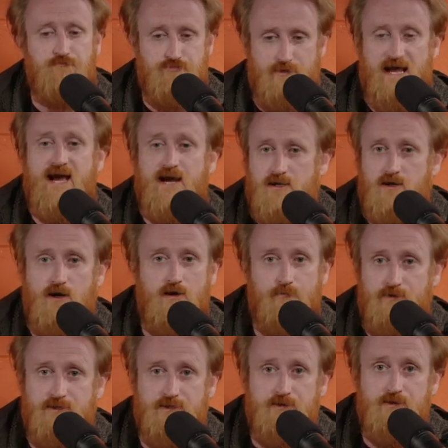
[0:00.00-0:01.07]
black
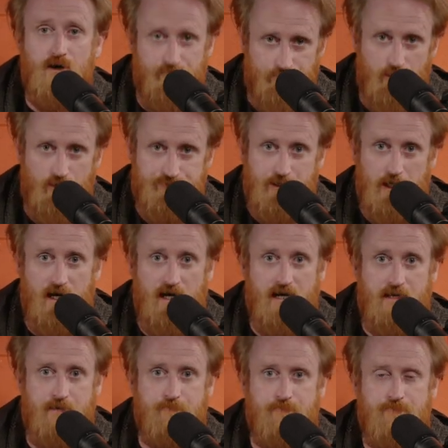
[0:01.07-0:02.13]
comedy of all
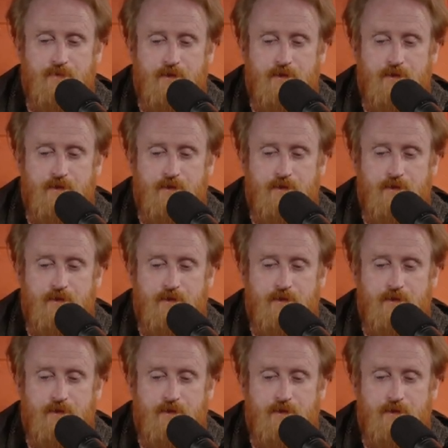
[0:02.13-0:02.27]
time.